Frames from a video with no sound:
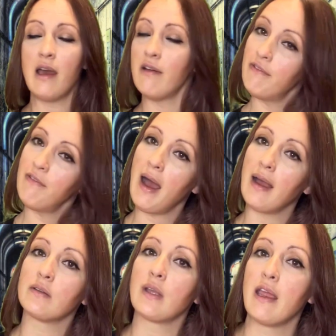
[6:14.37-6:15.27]
and
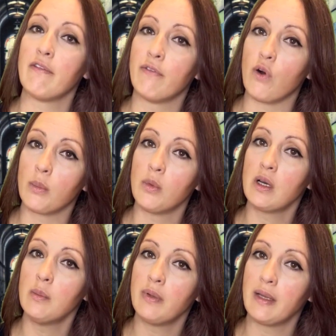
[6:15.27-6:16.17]
filed a formal
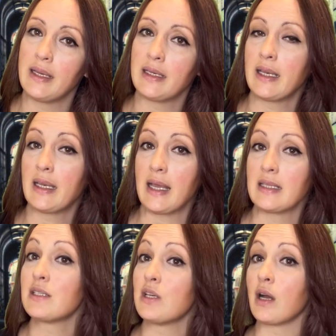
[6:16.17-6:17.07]
complaint
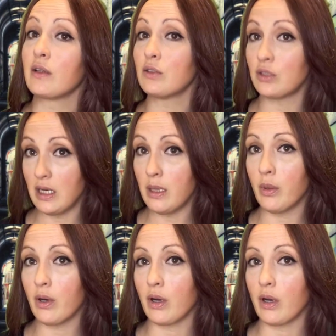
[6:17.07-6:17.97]
against Dr.
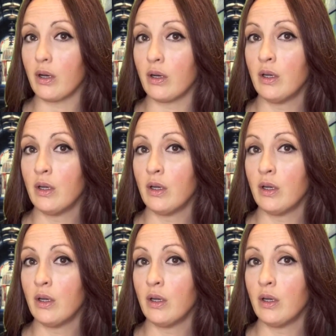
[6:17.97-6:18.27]
Schneeberger.